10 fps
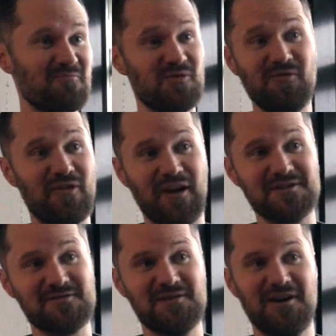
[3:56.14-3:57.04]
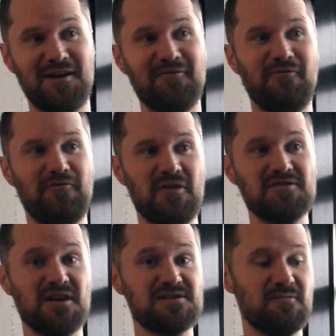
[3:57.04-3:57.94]
improve things for
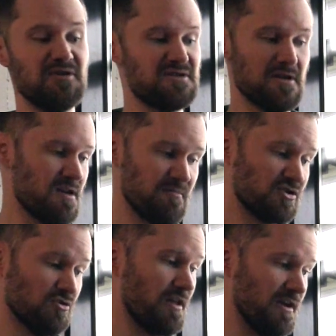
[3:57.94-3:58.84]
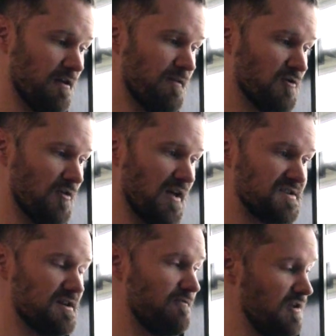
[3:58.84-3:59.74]
those customers, so they can be sure that, you know, they've got
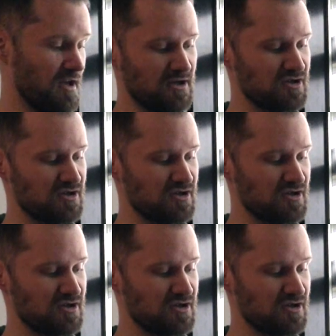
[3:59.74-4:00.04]
that stuff in